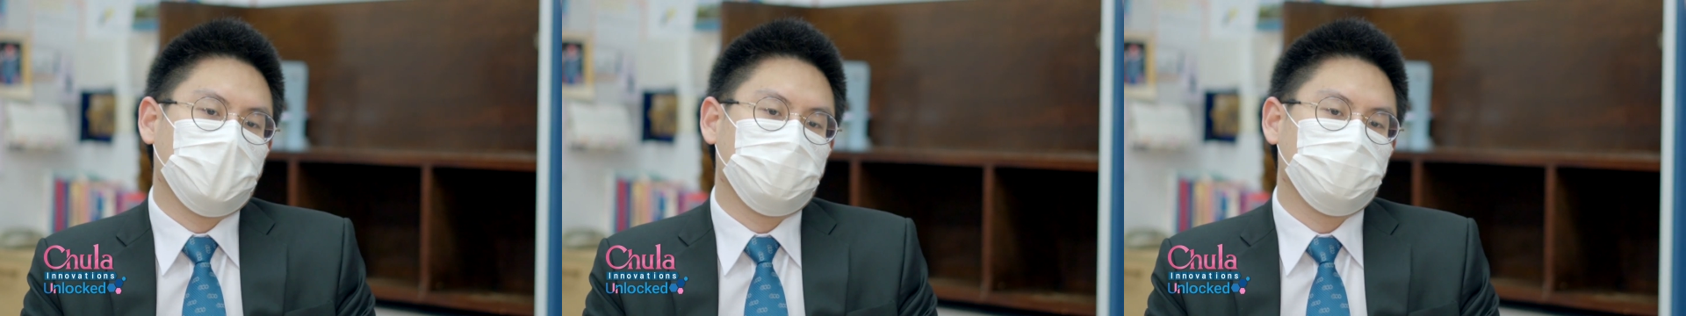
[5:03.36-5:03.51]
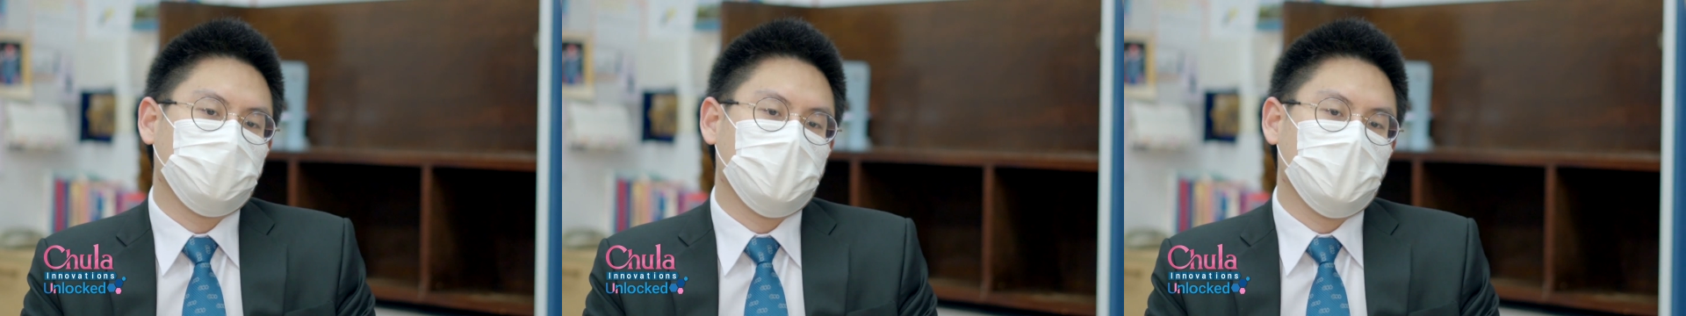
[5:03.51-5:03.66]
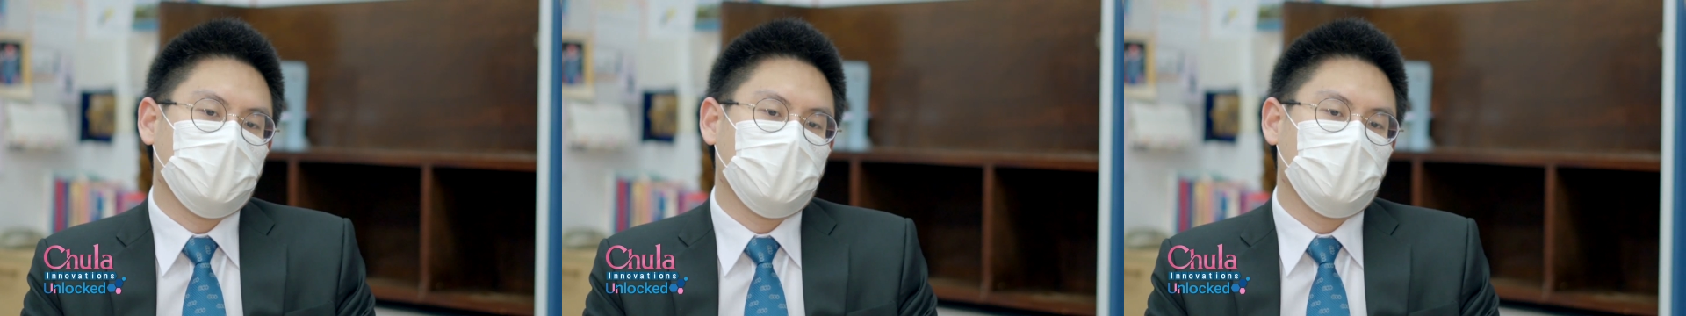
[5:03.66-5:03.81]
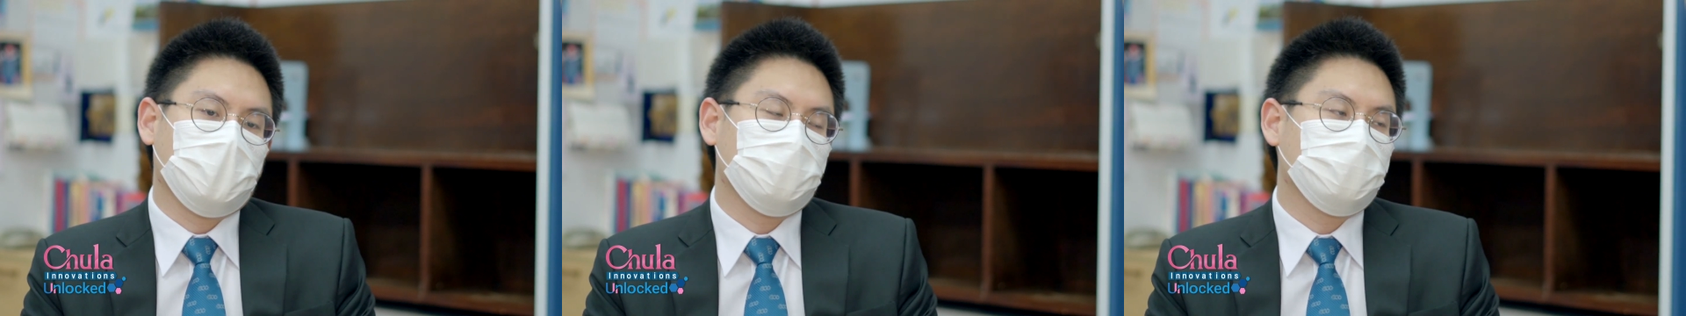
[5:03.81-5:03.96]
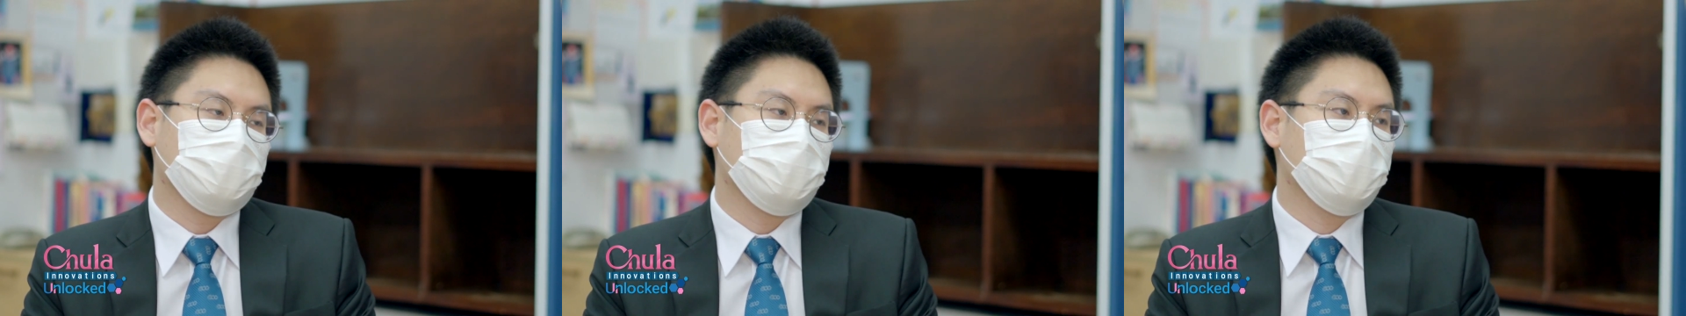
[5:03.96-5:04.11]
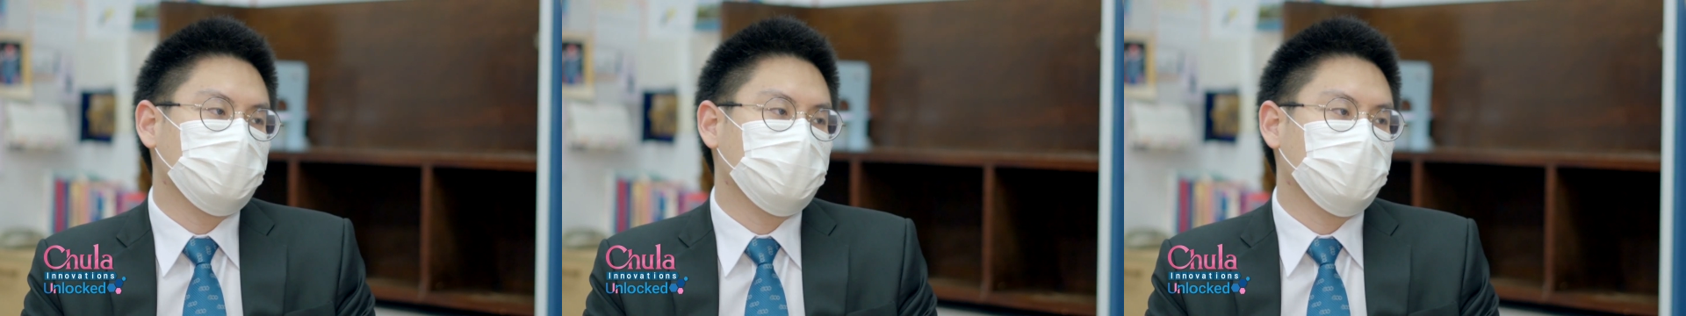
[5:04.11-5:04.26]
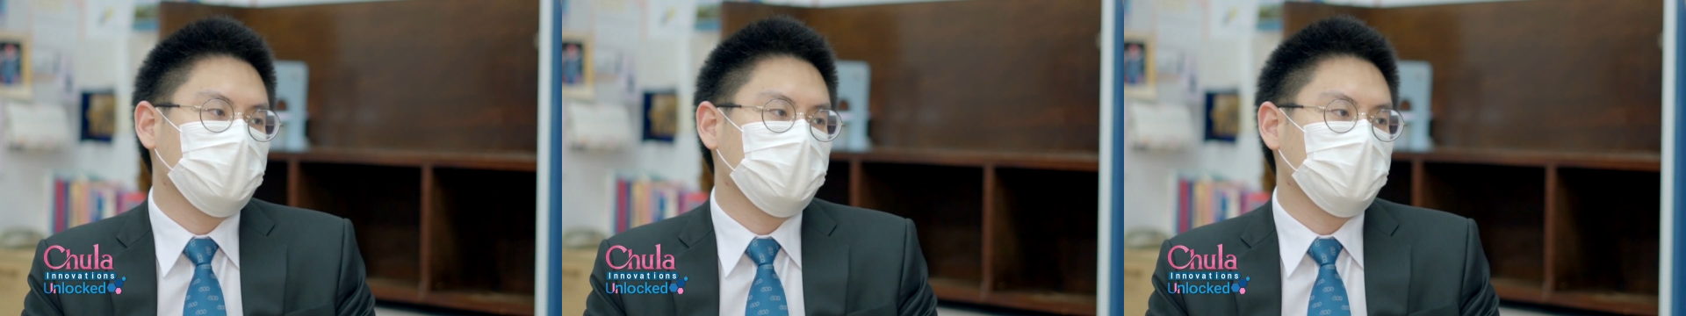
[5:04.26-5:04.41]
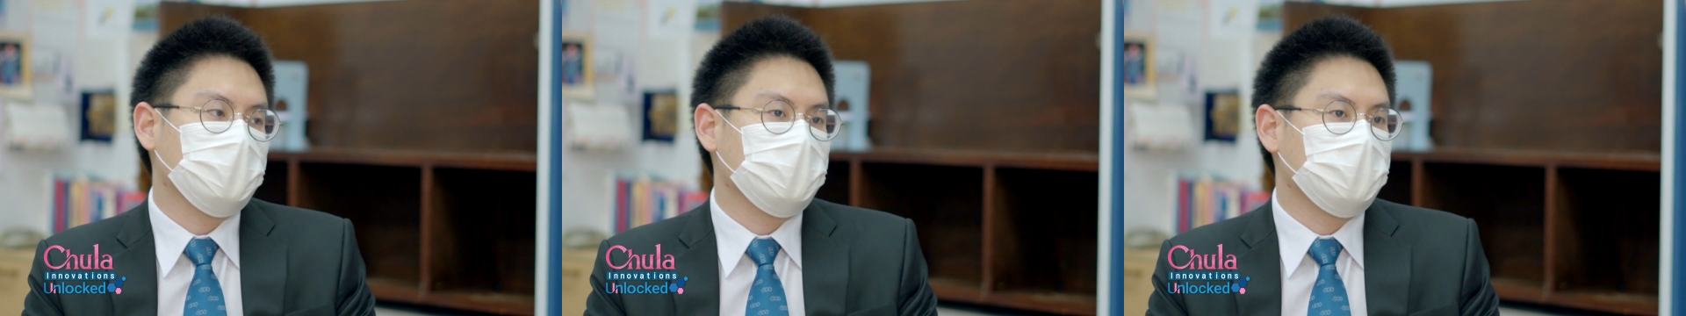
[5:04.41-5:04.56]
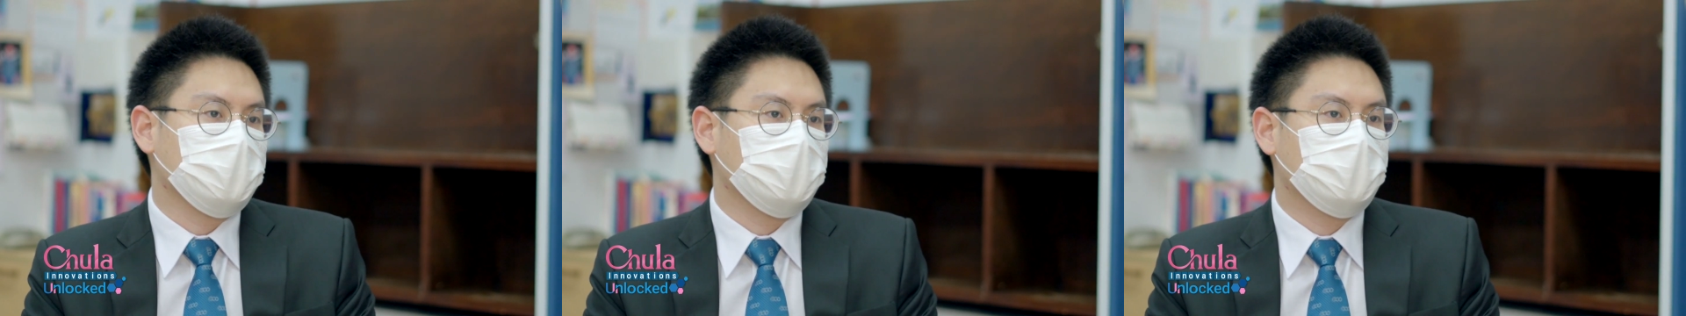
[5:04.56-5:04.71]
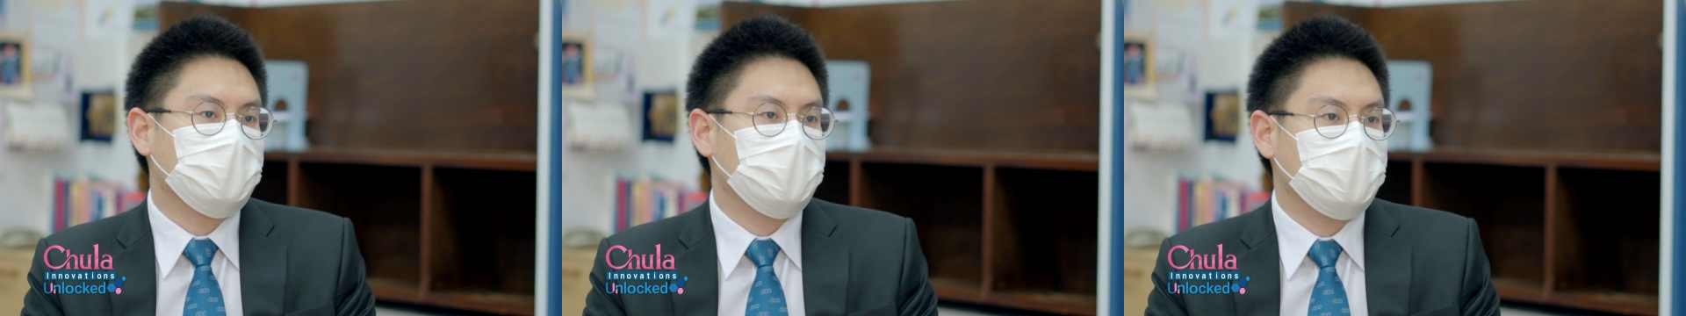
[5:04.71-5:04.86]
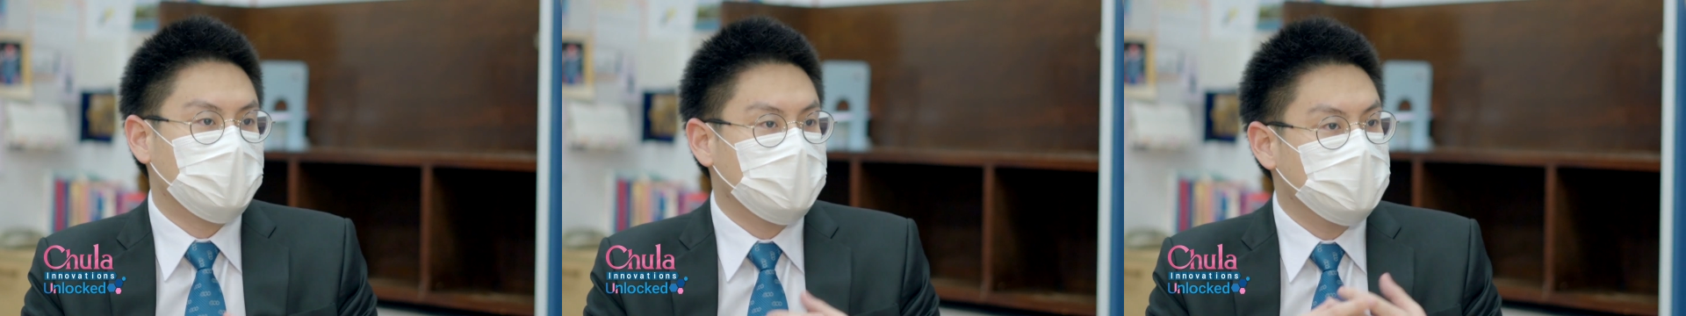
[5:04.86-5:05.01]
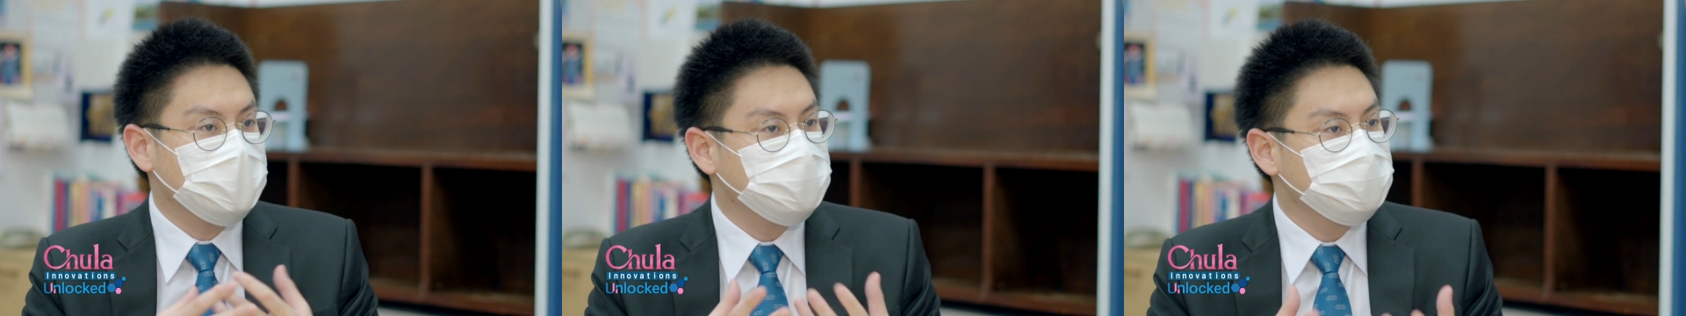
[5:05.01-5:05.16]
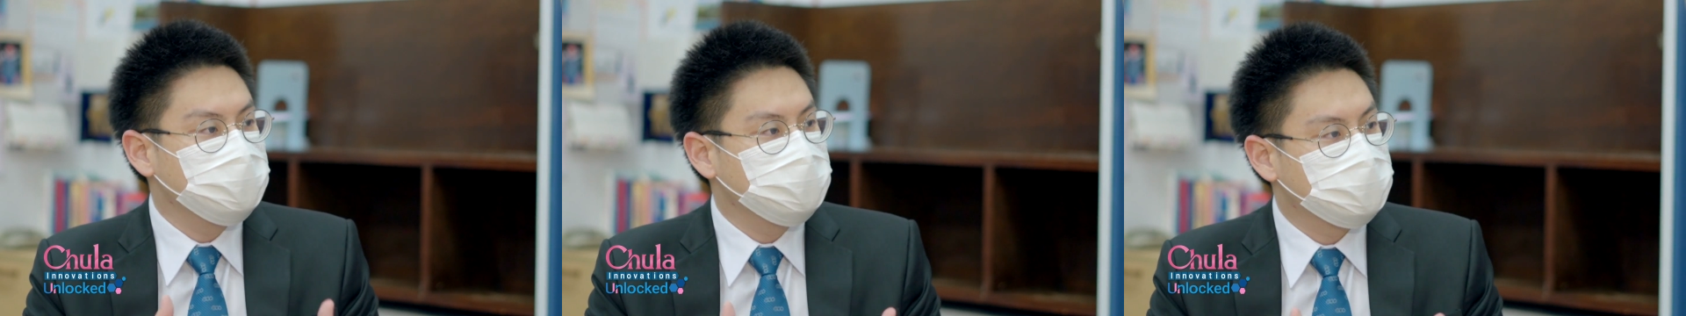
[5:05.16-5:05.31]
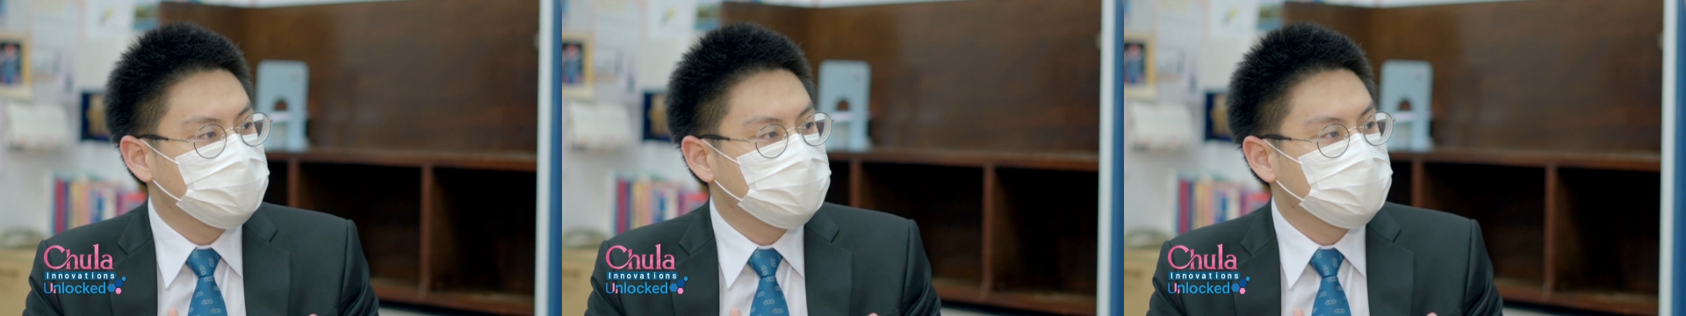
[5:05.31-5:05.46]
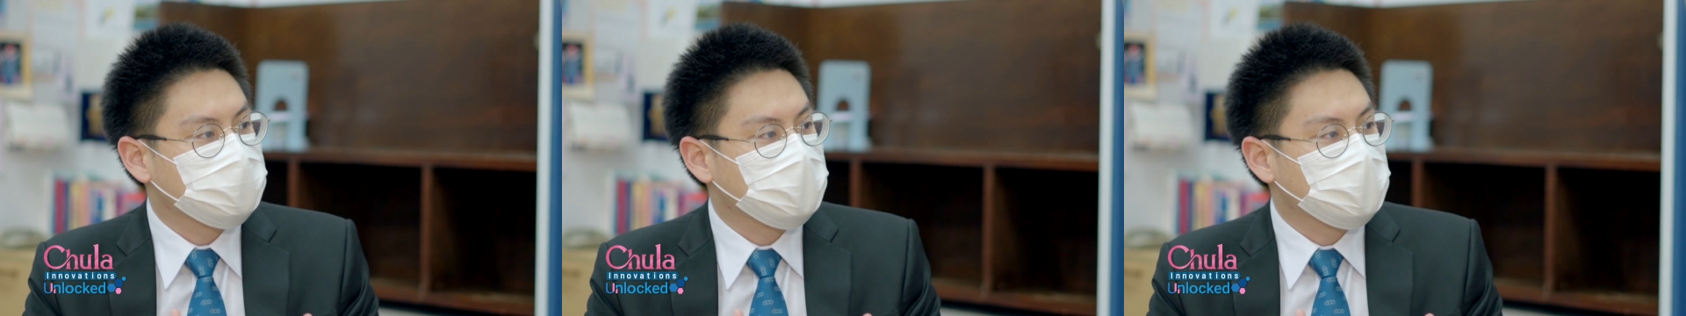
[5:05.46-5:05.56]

they have lease